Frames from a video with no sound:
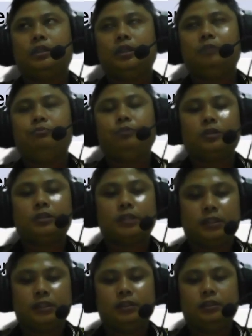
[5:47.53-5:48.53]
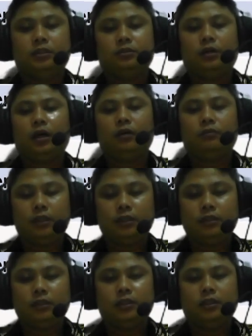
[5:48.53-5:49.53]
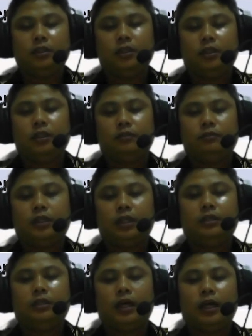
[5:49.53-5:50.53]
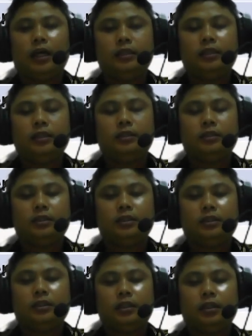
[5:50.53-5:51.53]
important to our. We can highlight the